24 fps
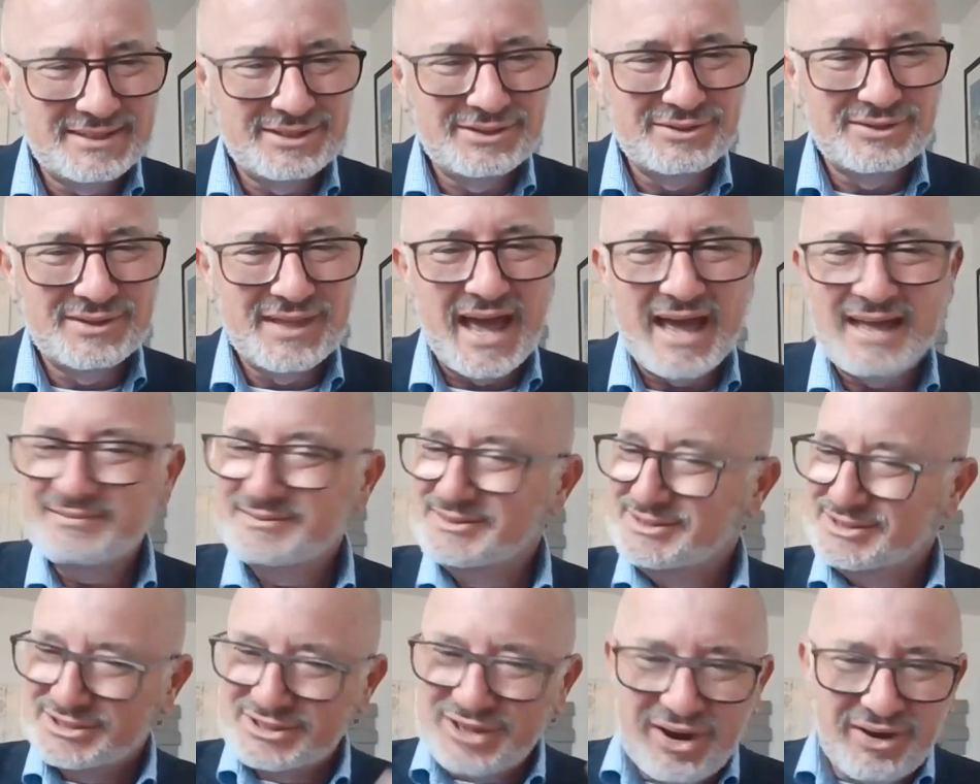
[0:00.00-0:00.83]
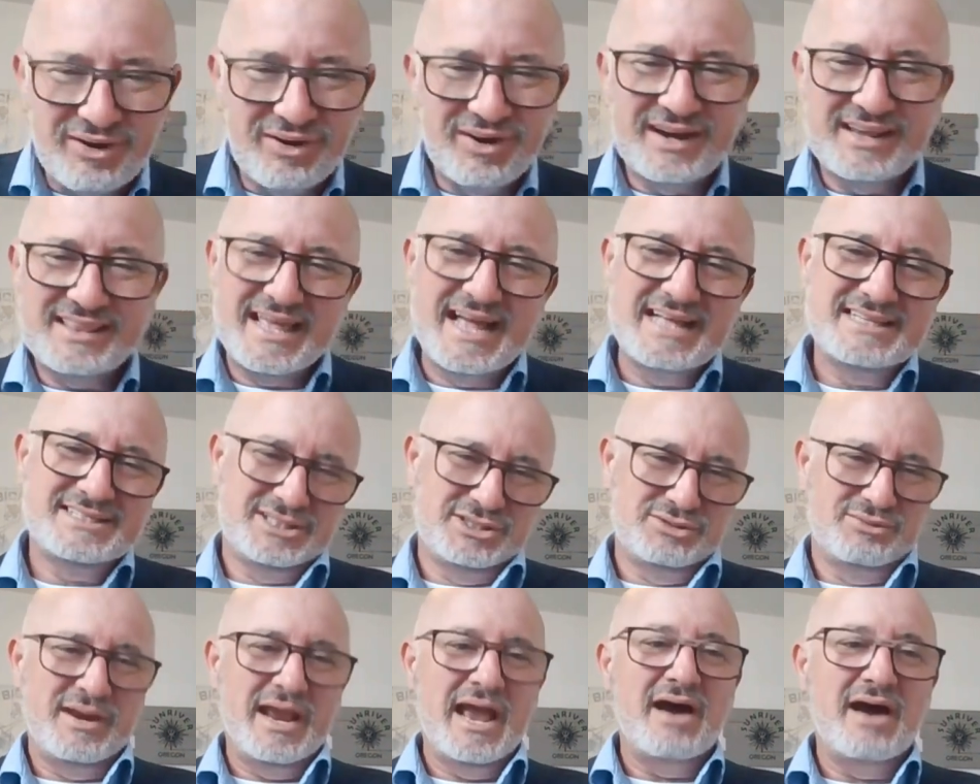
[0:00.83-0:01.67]
to have to do that. Sorry,
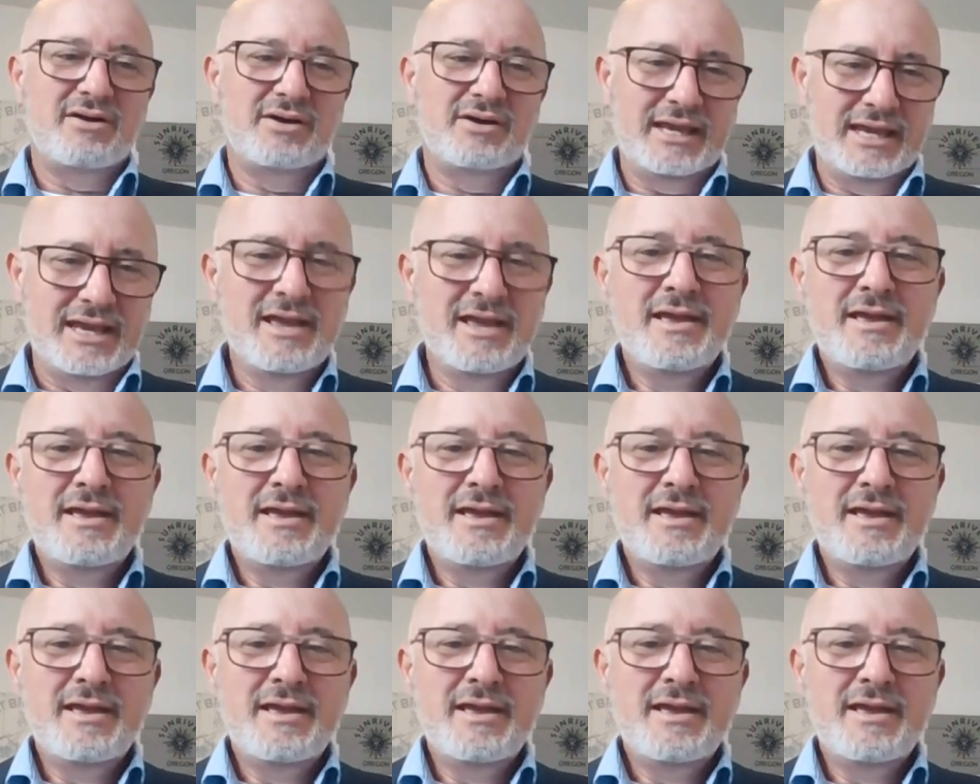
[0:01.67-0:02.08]
that's the reality.